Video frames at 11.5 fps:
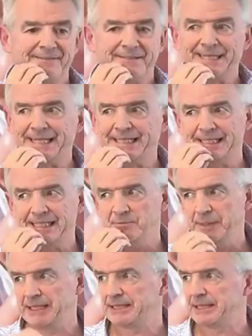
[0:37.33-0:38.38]
for the next six
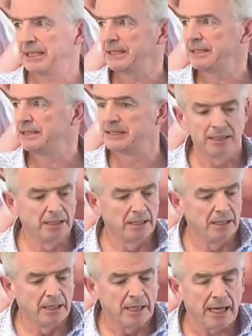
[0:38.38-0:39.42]
weeks, is
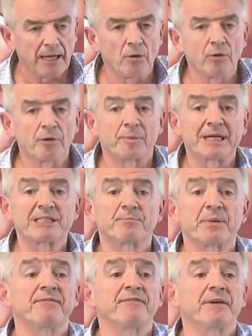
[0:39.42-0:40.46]
uh, hold a press
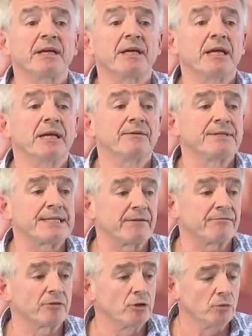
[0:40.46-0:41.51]
briefing here this
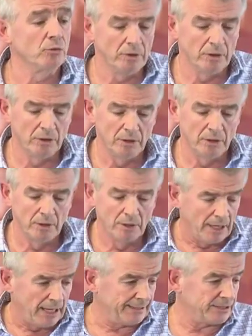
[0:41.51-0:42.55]
afternoon
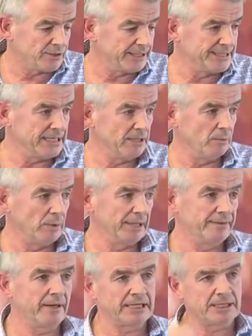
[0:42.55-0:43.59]
and then try to deal
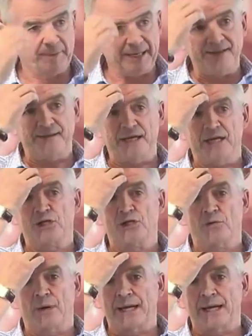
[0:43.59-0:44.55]
with, explain the issue